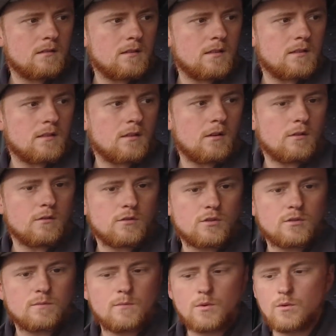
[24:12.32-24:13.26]
it's a lot
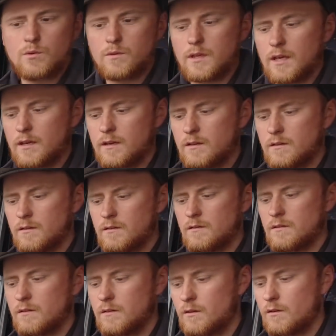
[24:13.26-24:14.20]
smoother
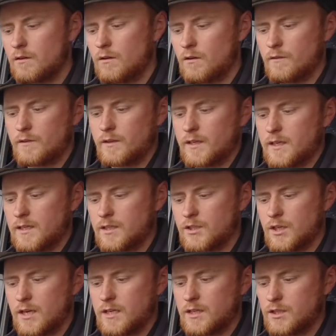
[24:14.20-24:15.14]
on the gear
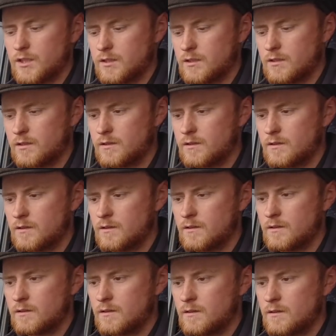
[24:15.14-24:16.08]
changes.
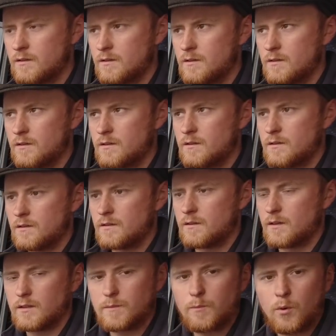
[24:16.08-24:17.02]

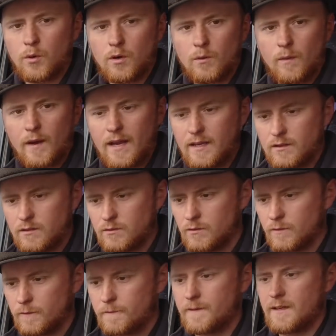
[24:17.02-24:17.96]
I had to pull away, you
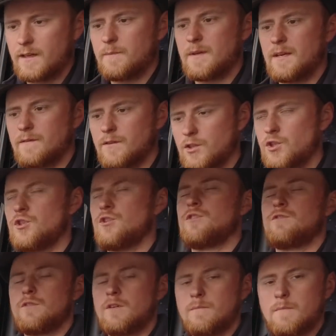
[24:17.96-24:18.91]
sort of feel a bit of a
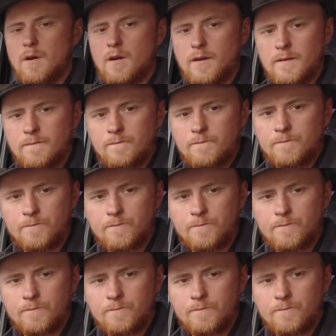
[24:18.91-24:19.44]
judder on mine,